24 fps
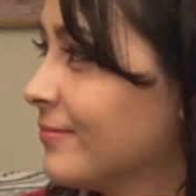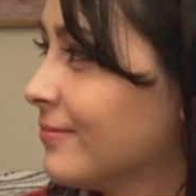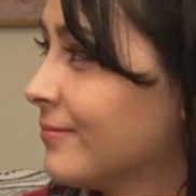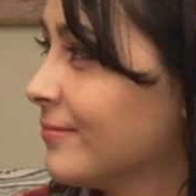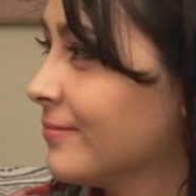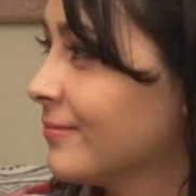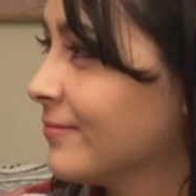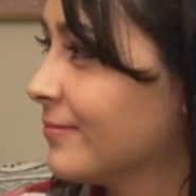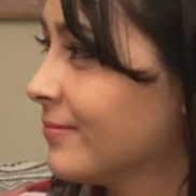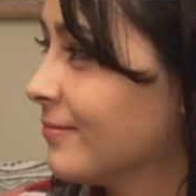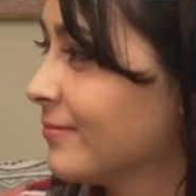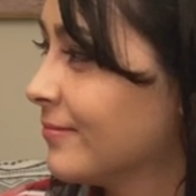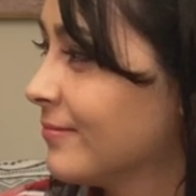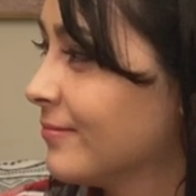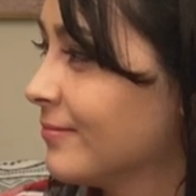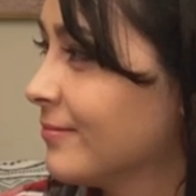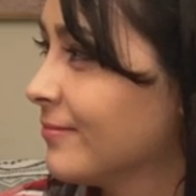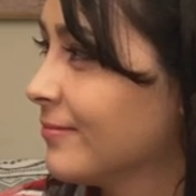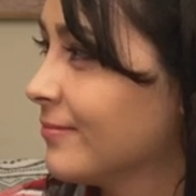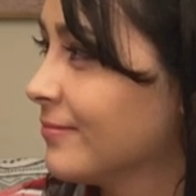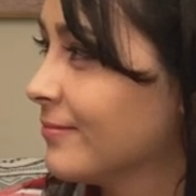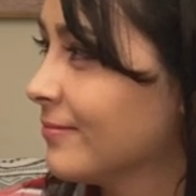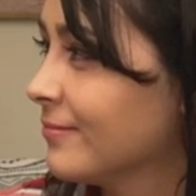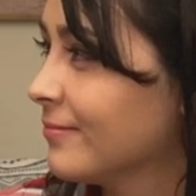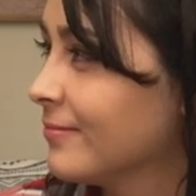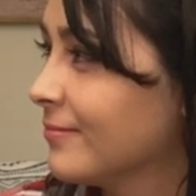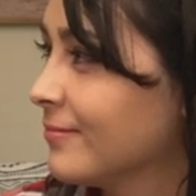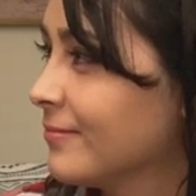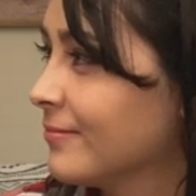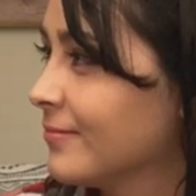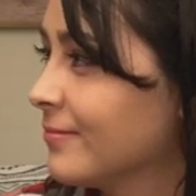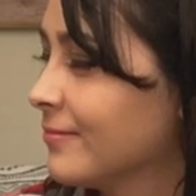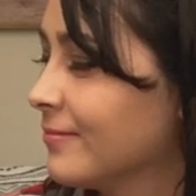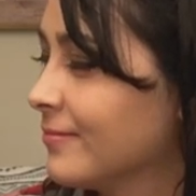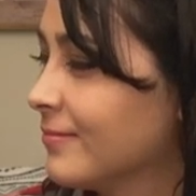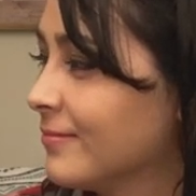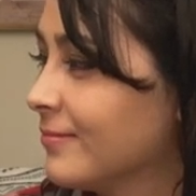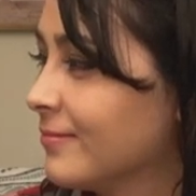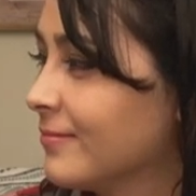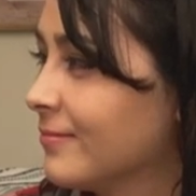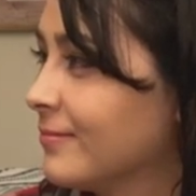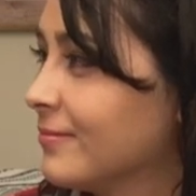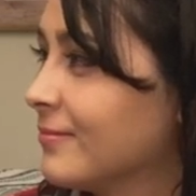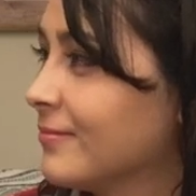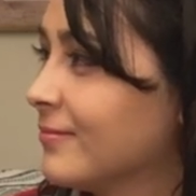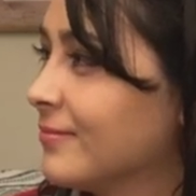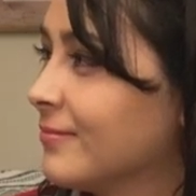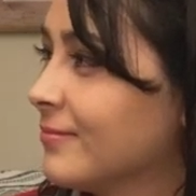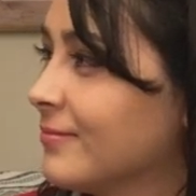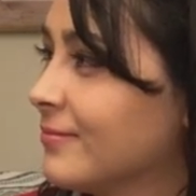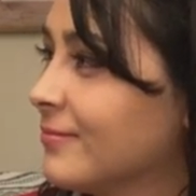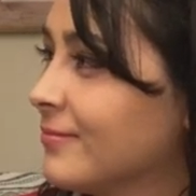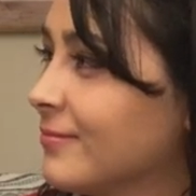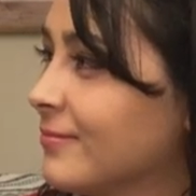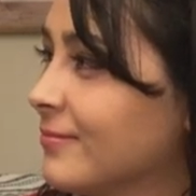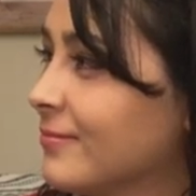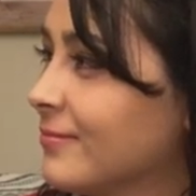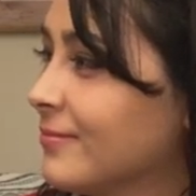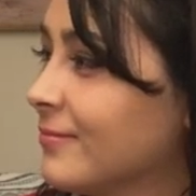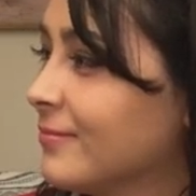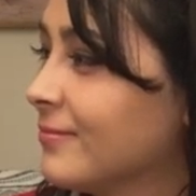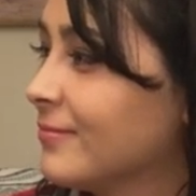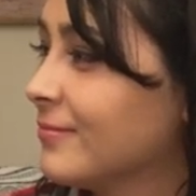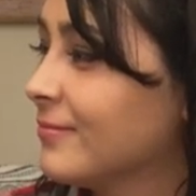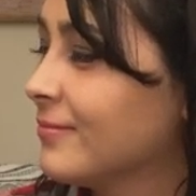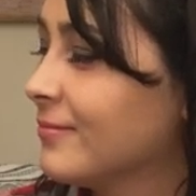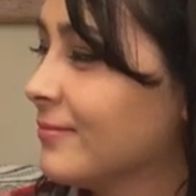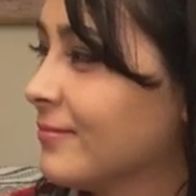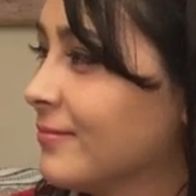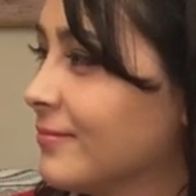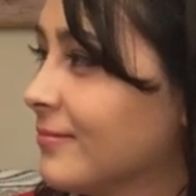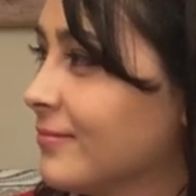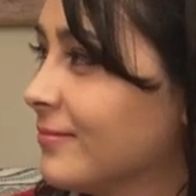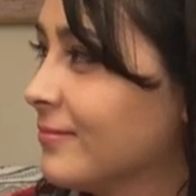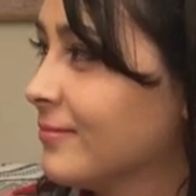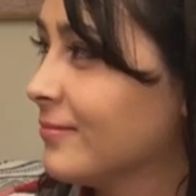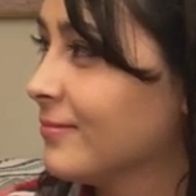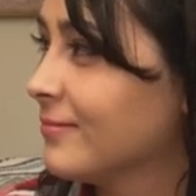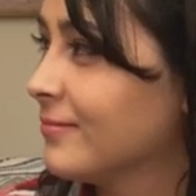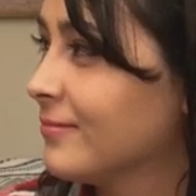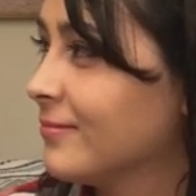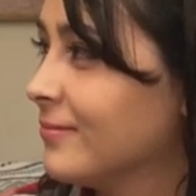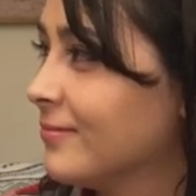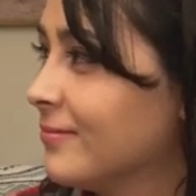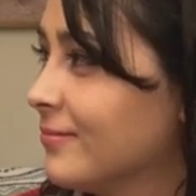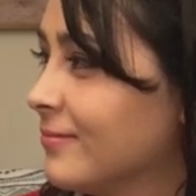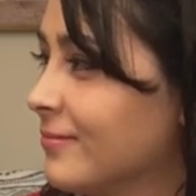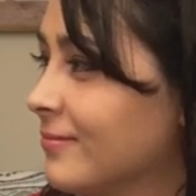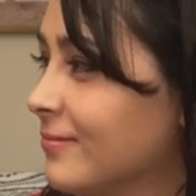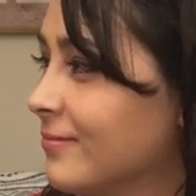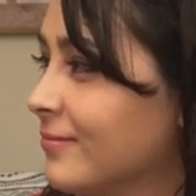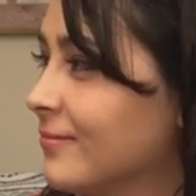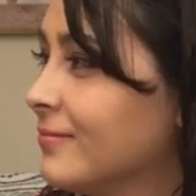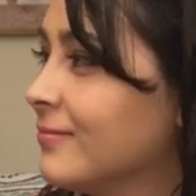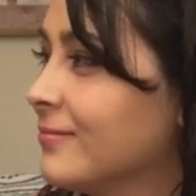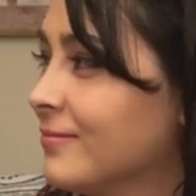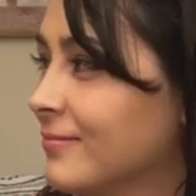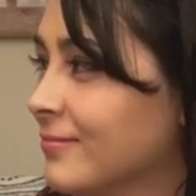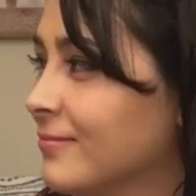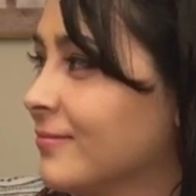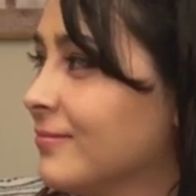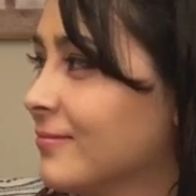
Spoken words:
No words are spoken by the person on screen.